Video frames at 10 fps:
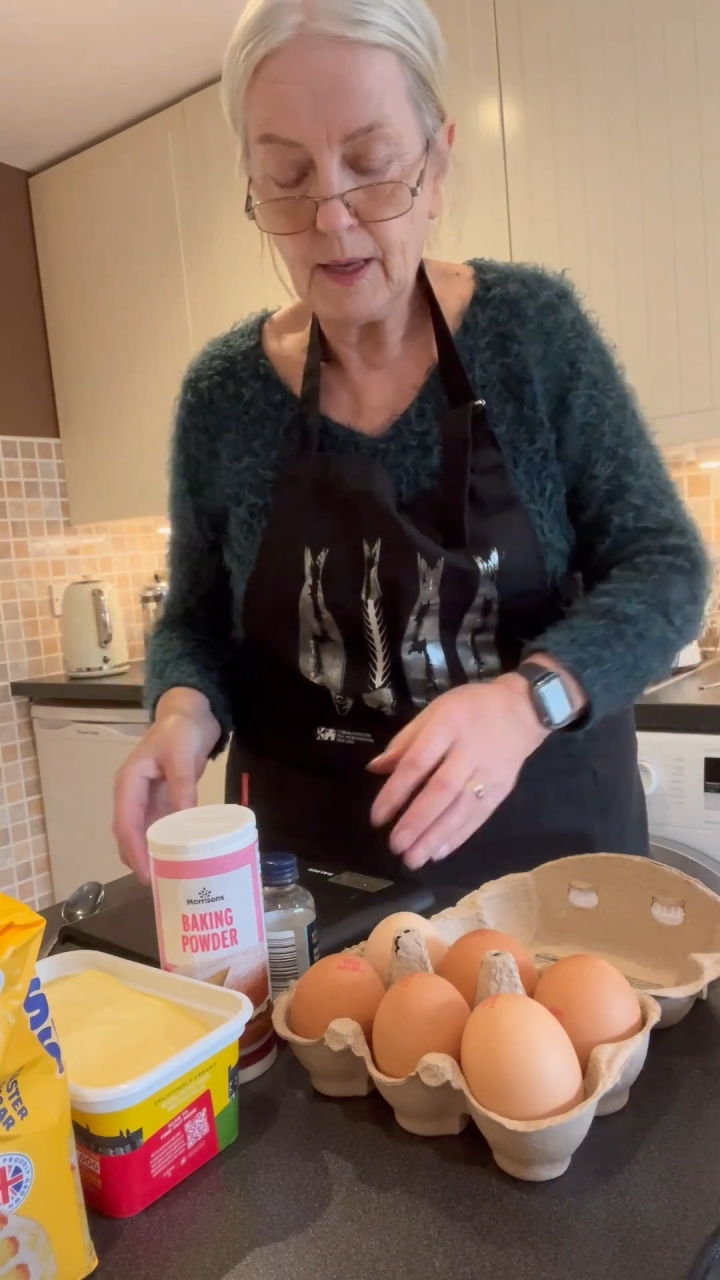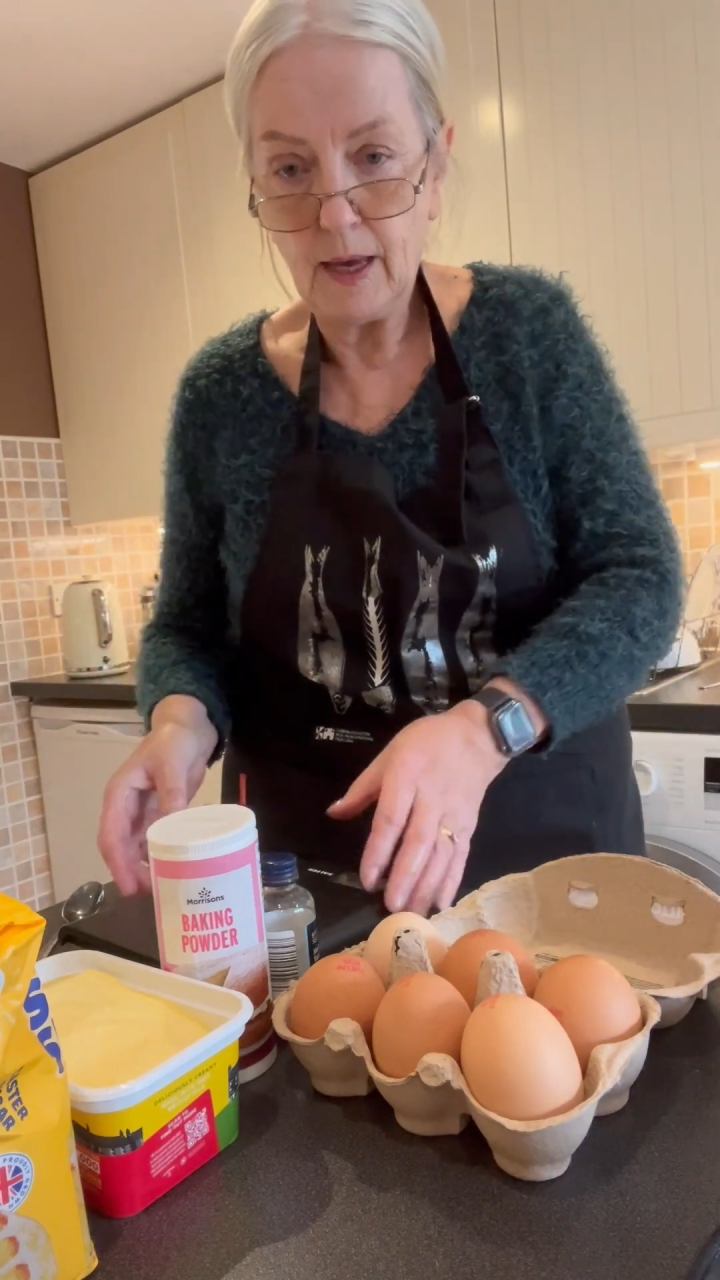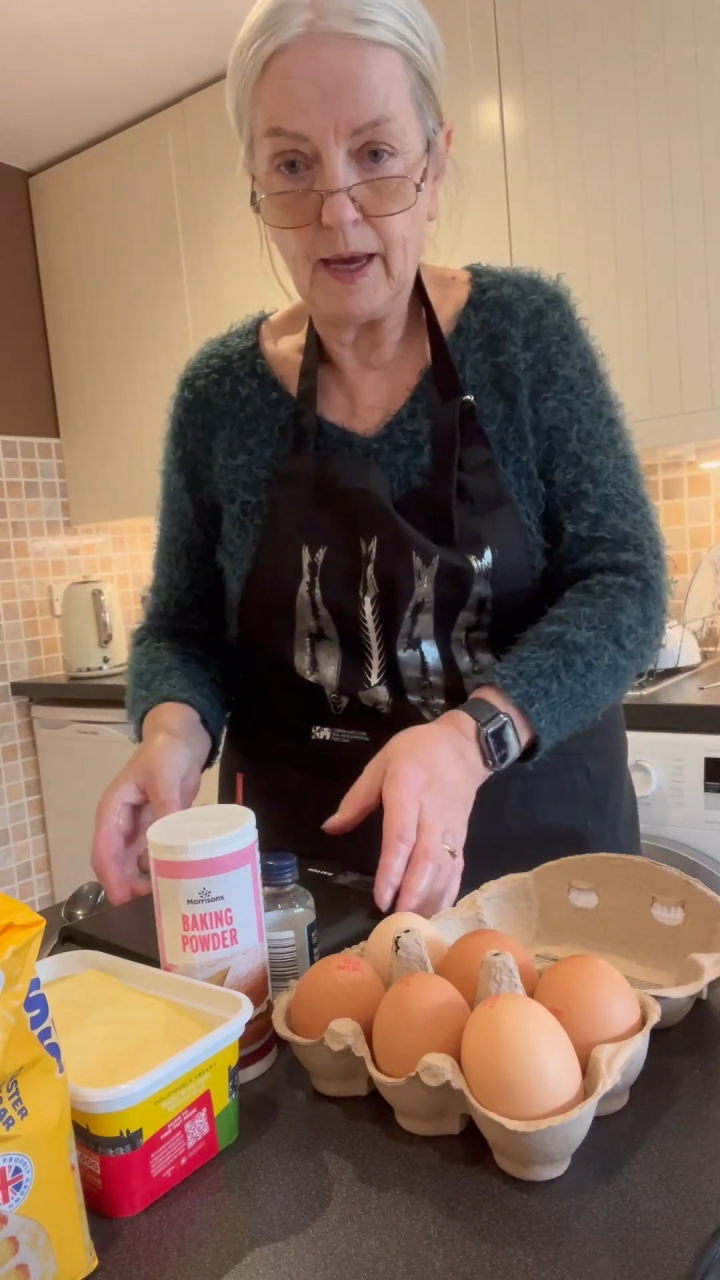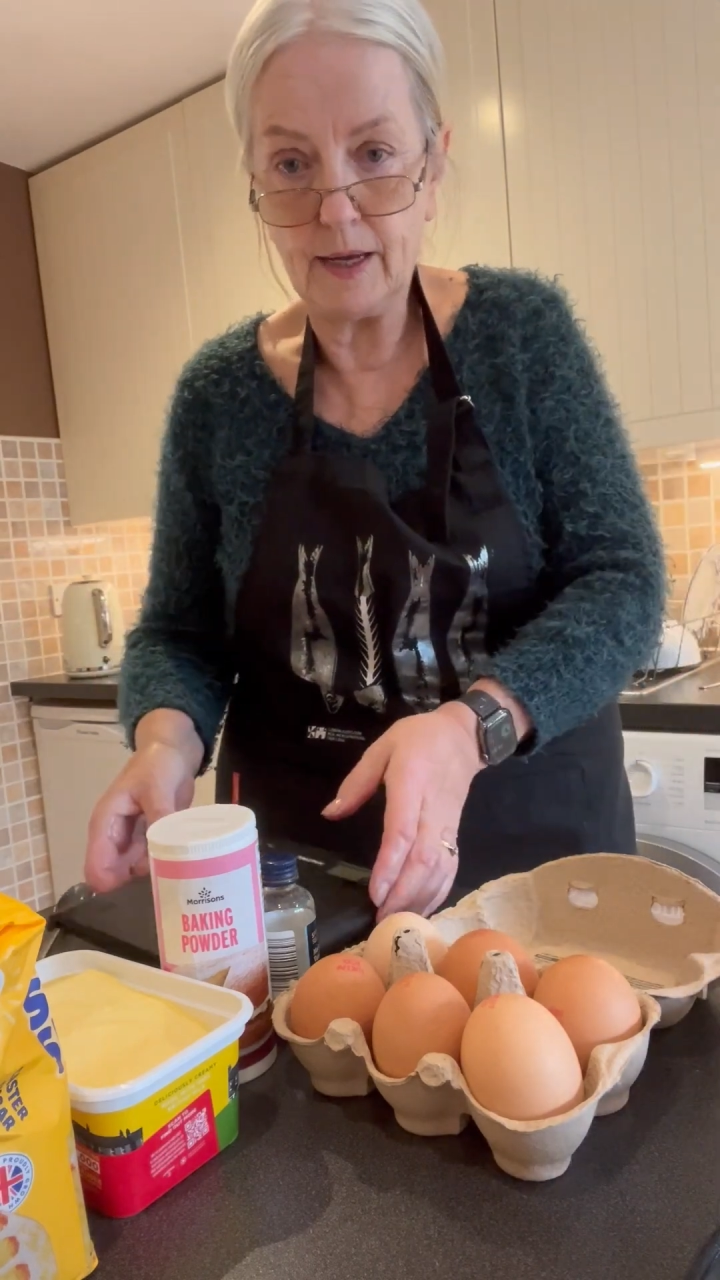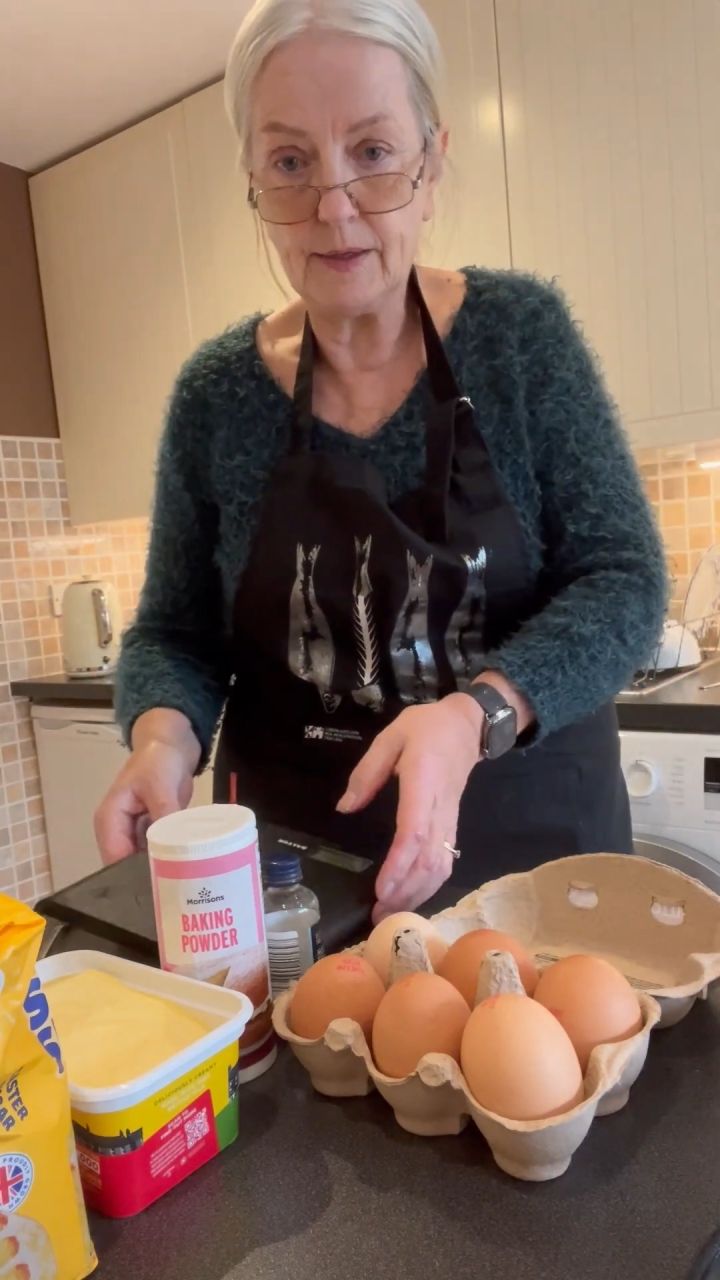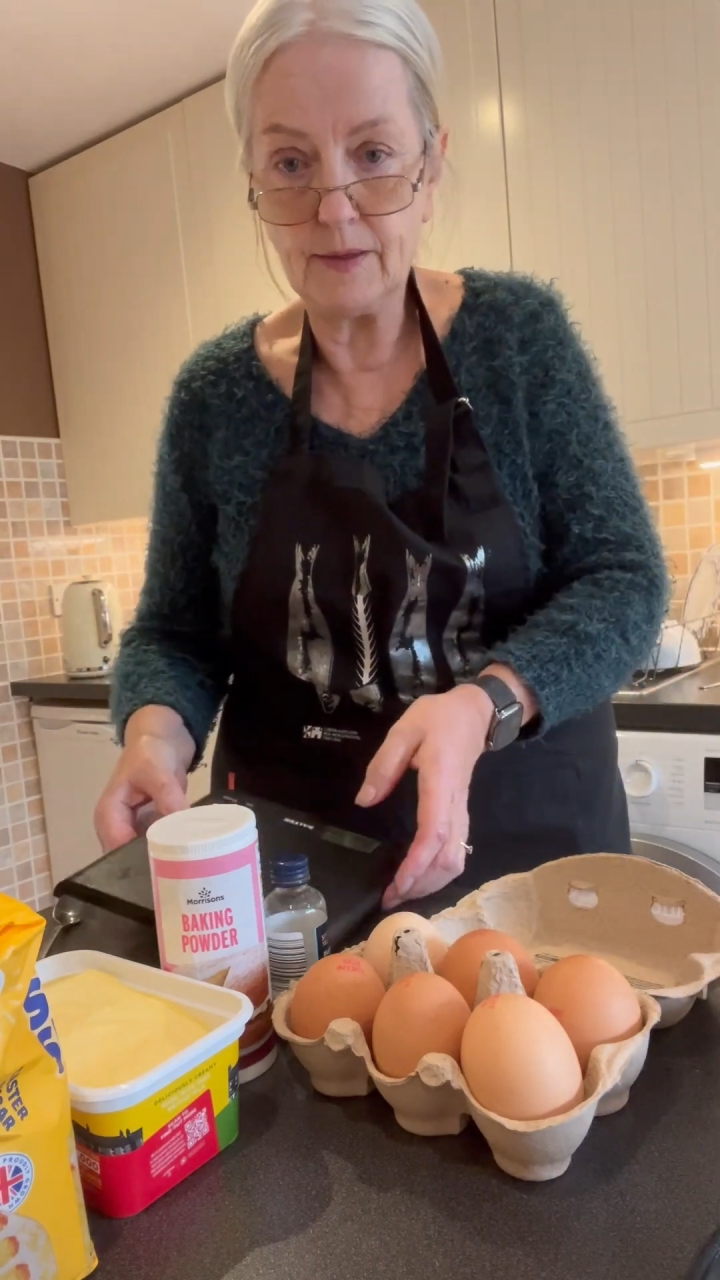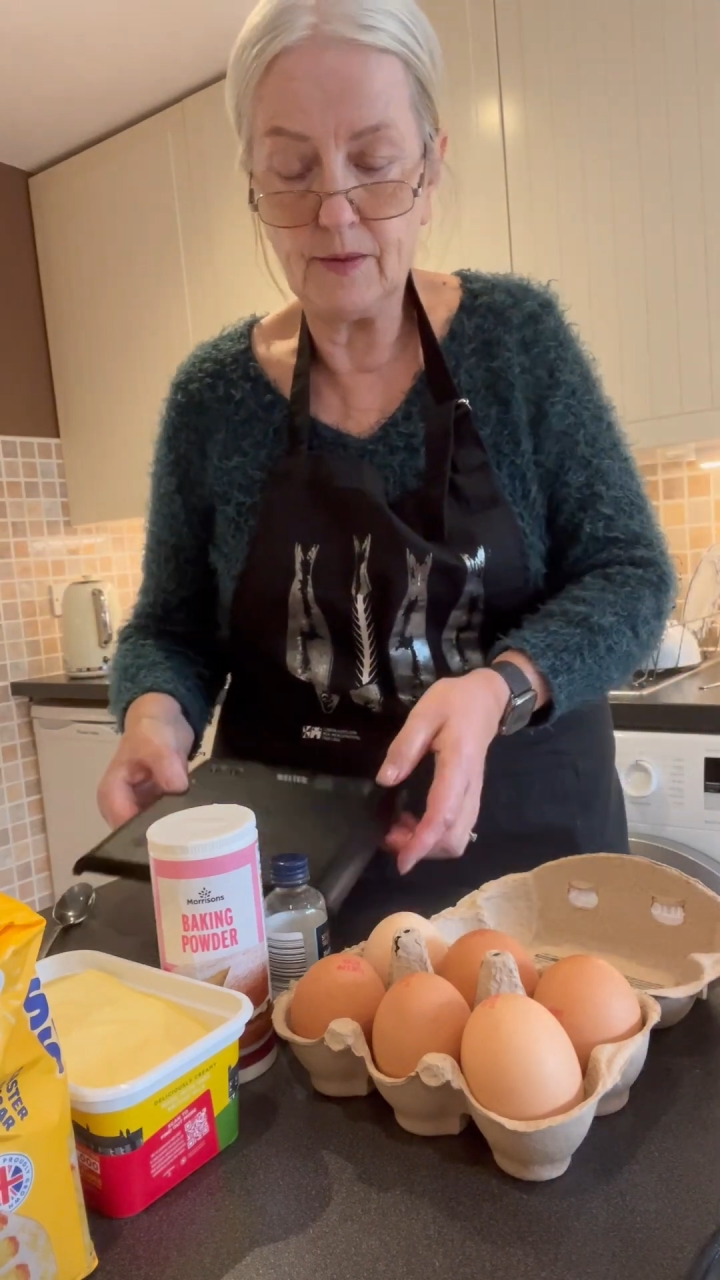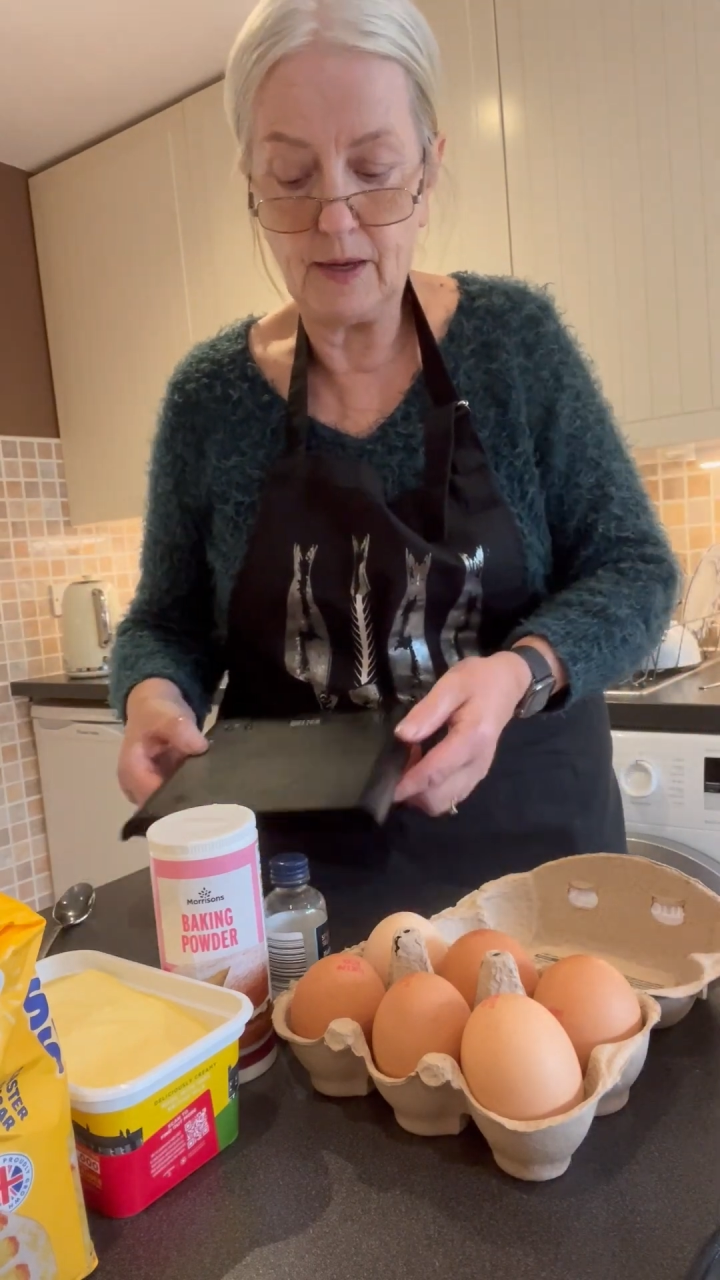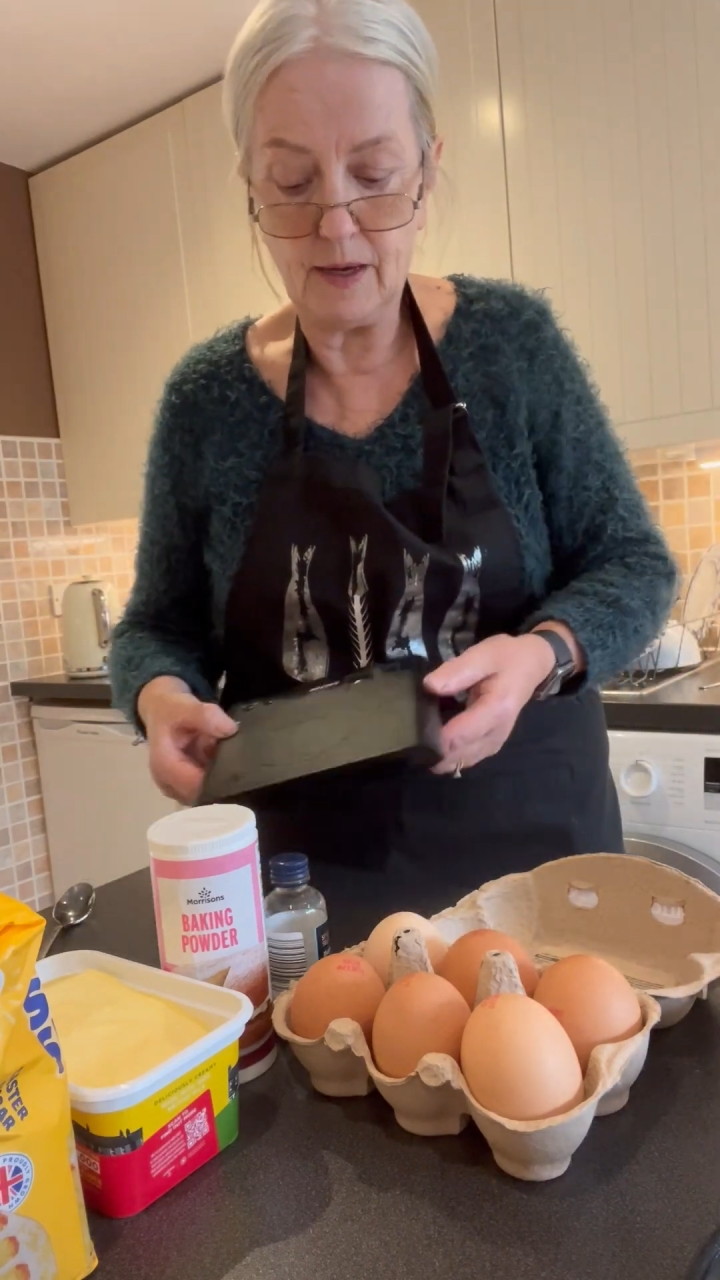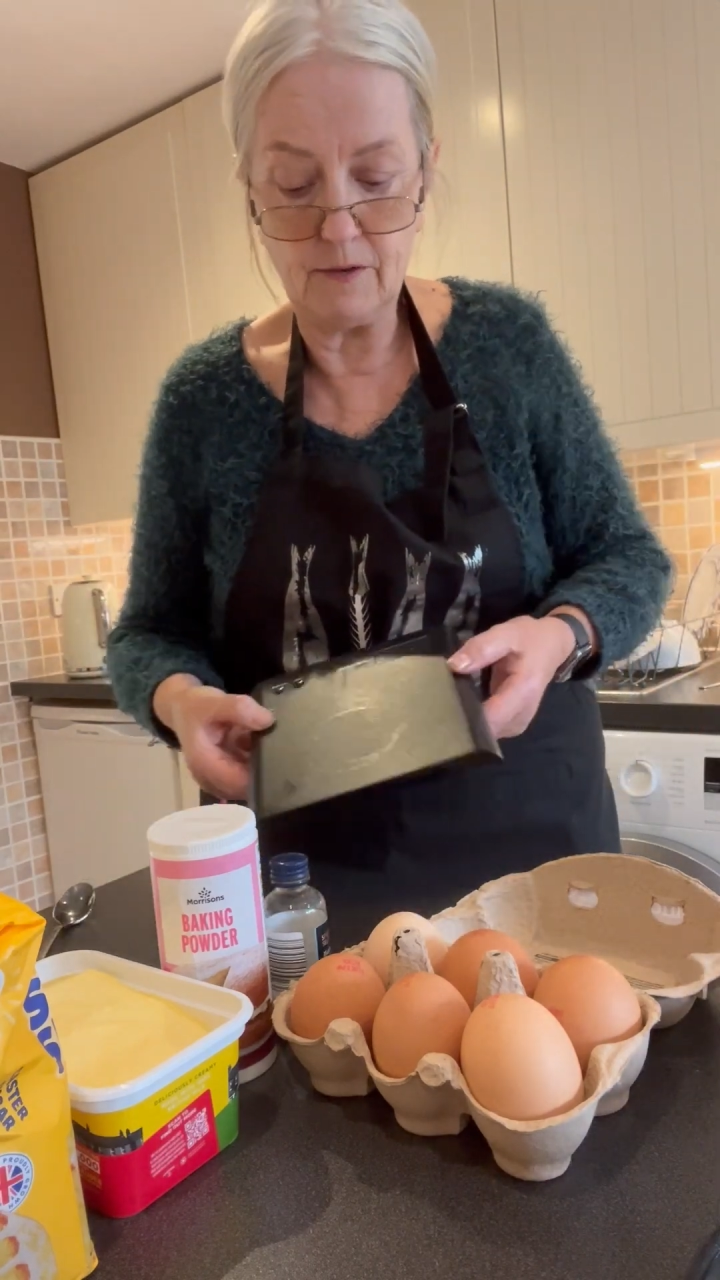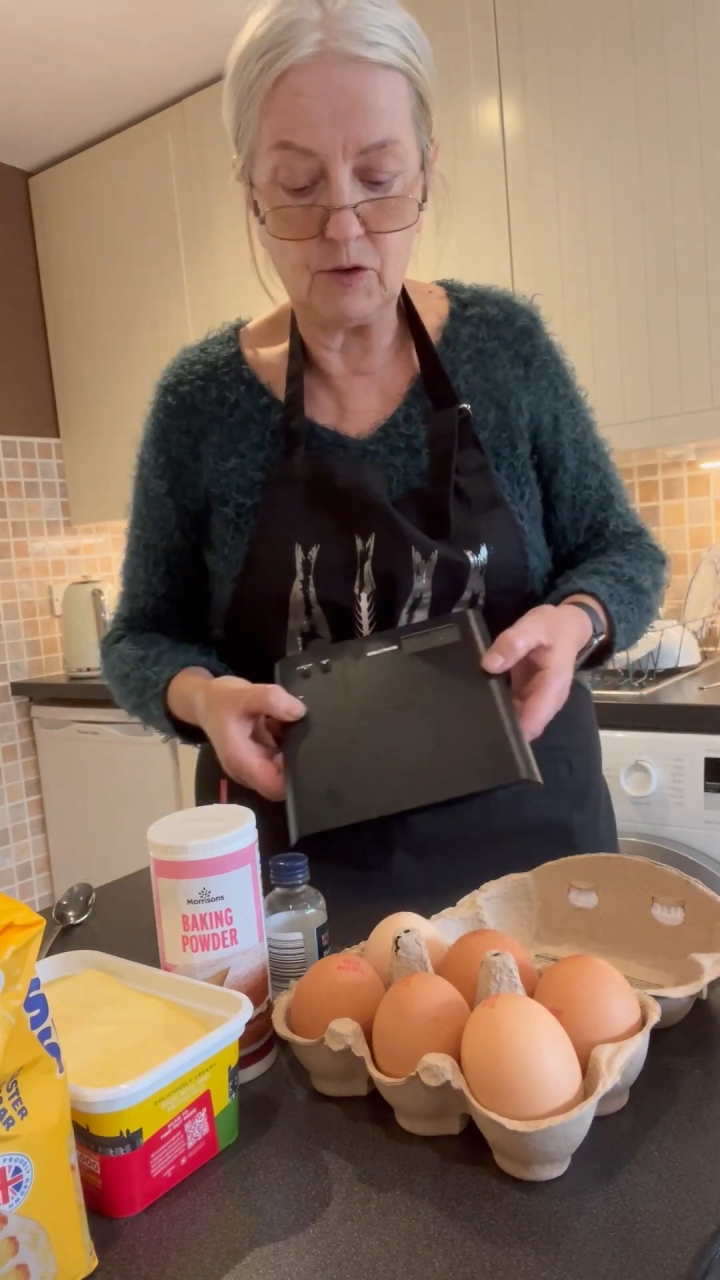And I've